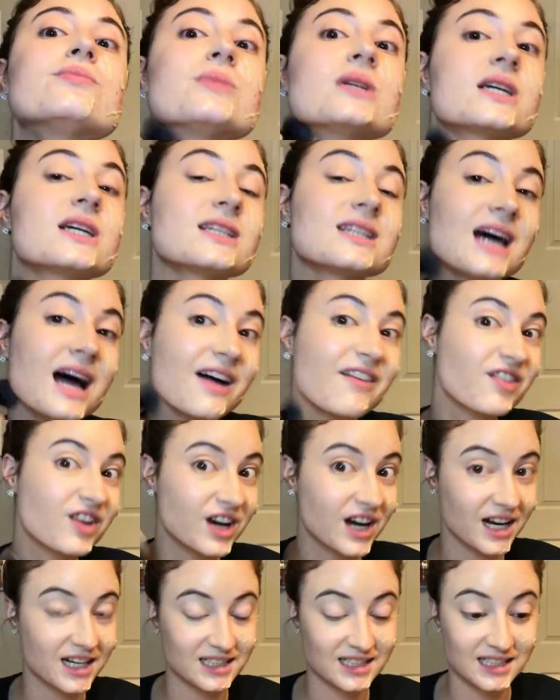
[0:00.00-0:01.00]
because I
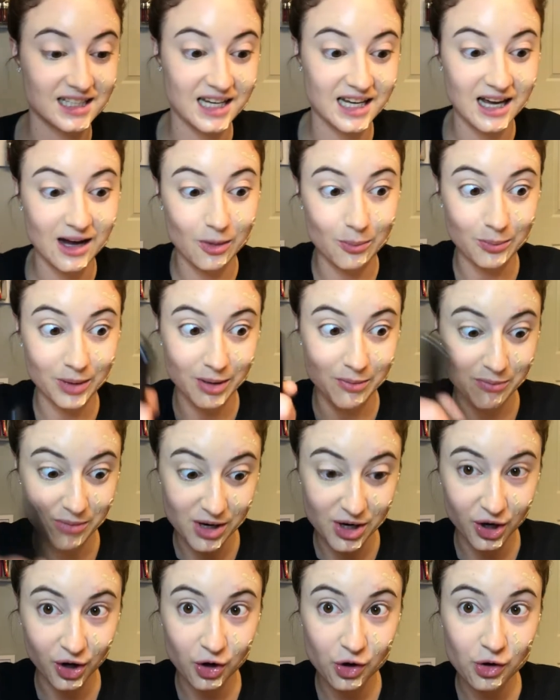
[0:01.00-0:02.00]
forgot to take out my
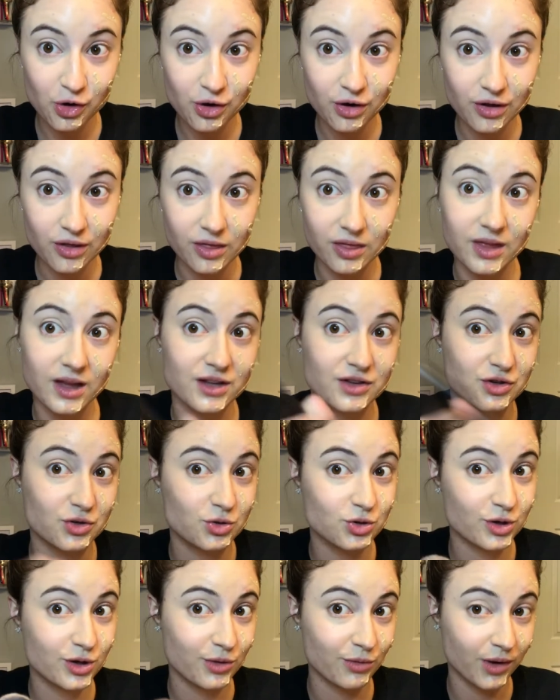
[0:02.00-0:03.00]
mirror that's
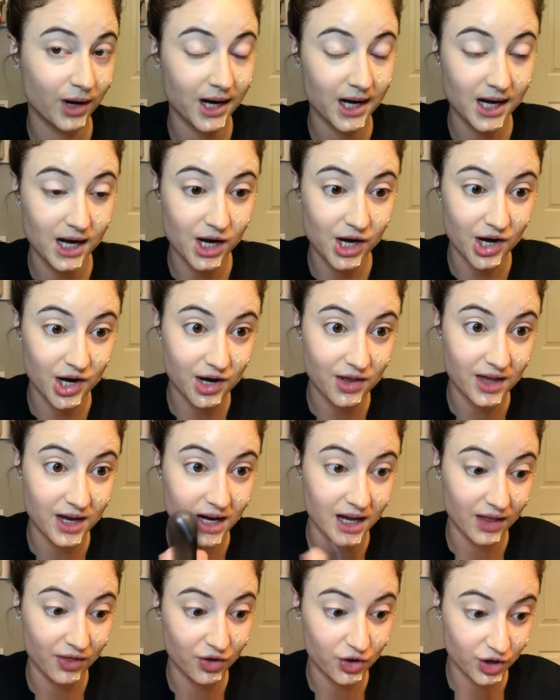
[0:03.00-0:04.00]
usually right here that
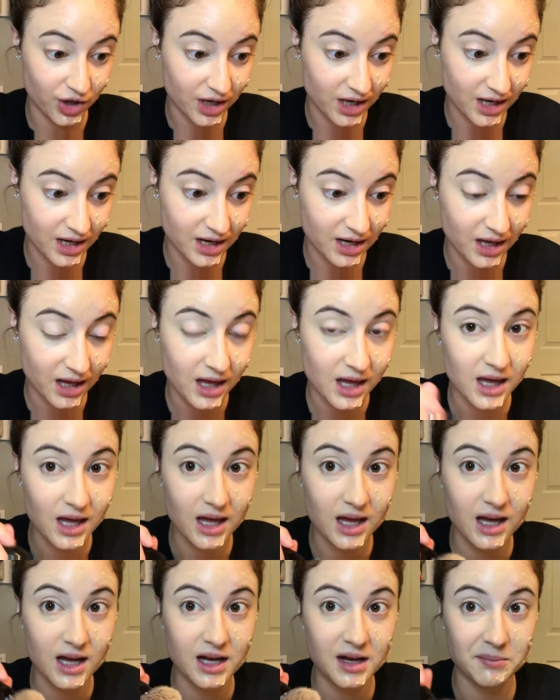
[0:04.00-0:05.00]
I look in
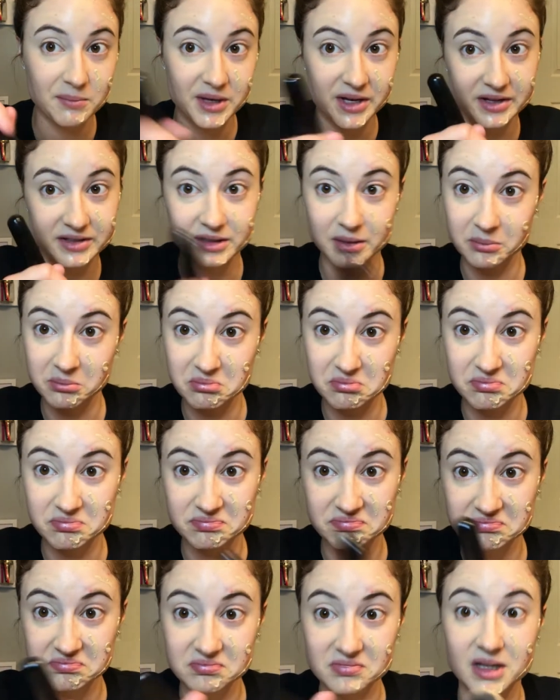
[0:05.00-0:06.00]
because I'm
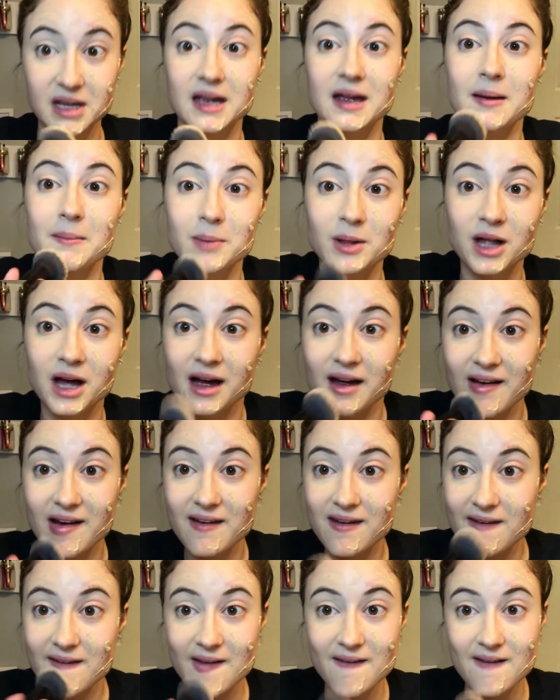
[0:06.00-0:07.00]
like
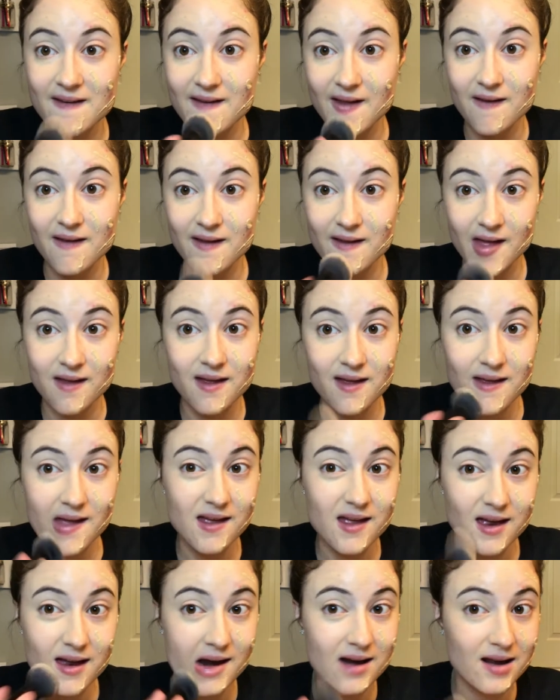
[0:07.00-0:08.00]
blind,
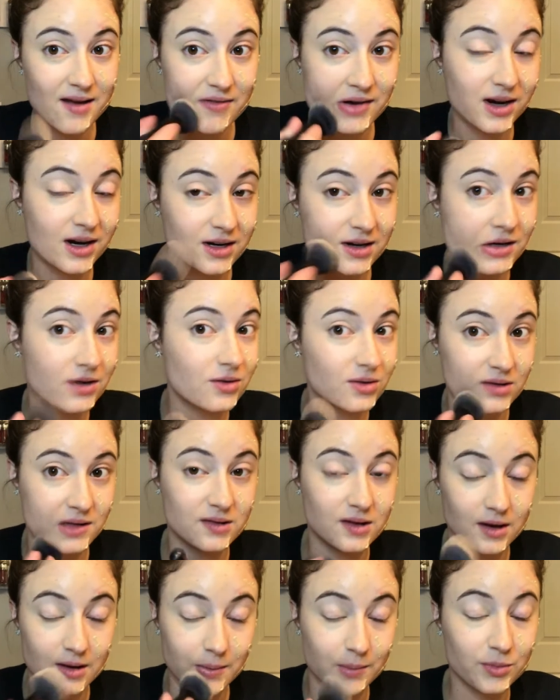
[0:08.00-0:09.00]
and I forgot to do it.
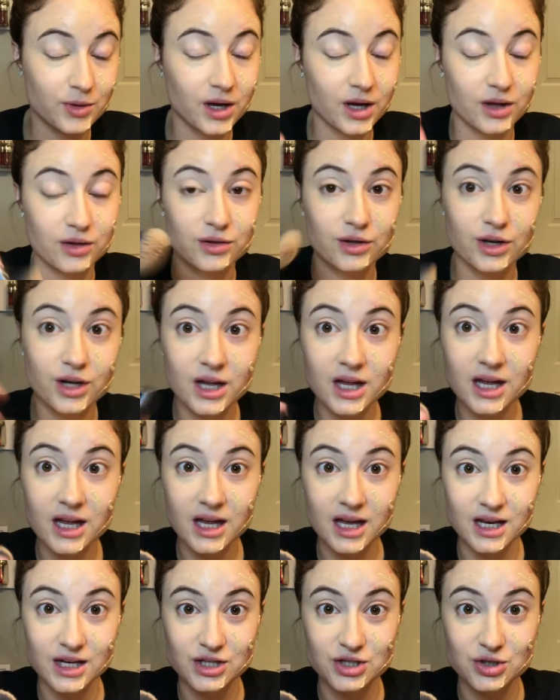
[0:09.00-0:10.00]
So I'm like looking
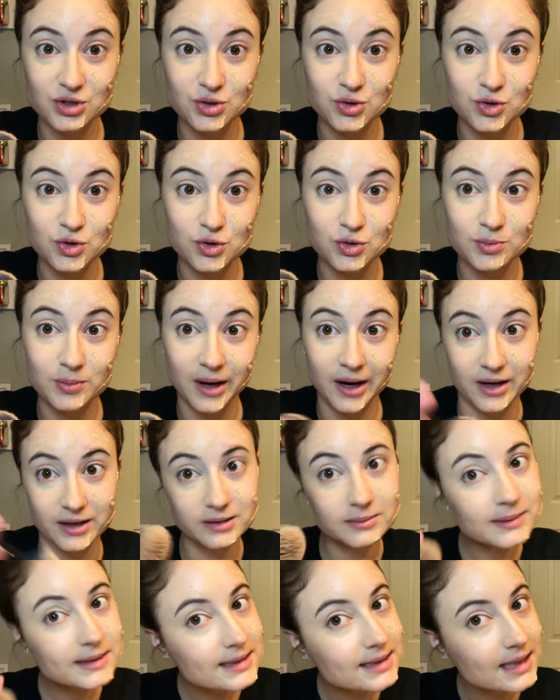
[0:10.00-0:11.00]
into my
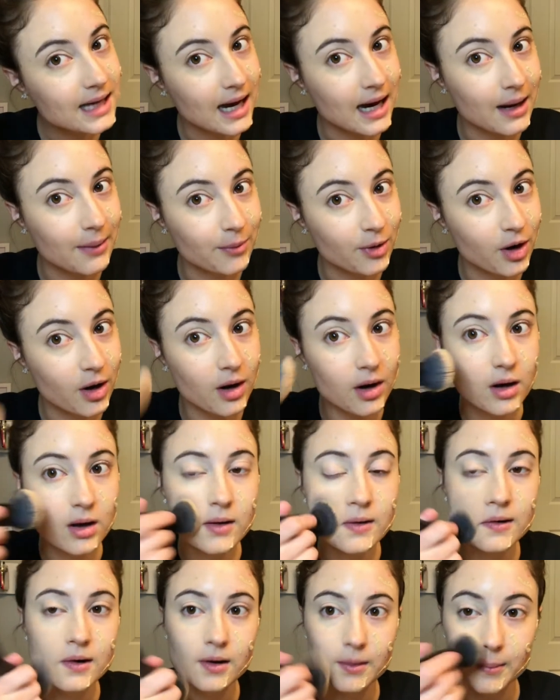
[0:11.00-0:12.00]
husband's camera,
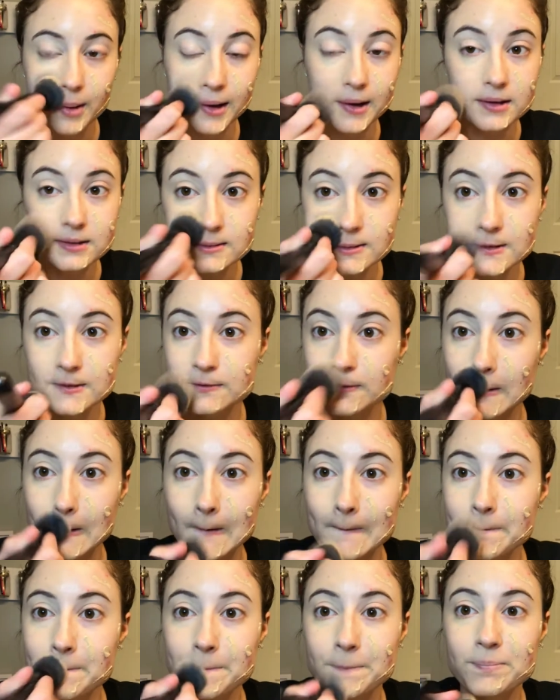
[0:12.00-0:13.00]
or my husband's
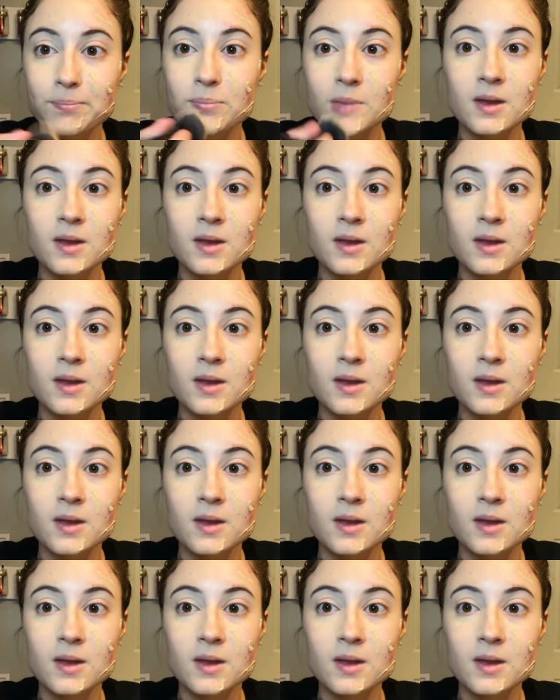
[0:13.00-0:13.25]
phone,